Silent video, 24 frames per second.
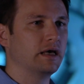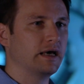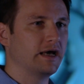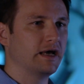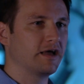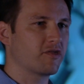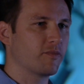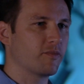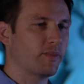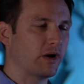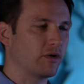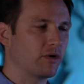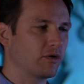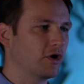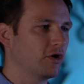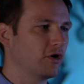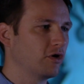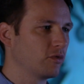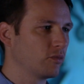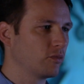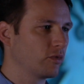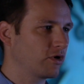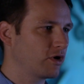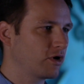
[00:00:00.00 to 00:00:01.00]
It's about
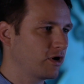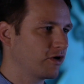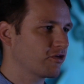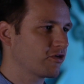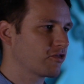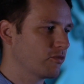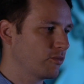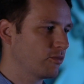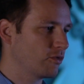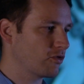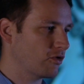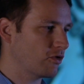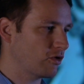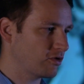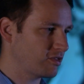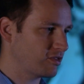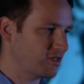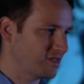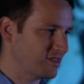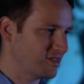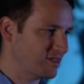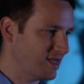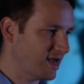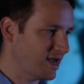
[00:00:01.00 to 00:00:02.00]
going where customers are
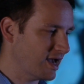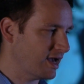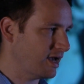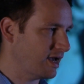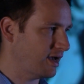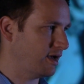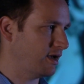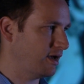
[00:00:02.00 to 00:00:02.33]
today.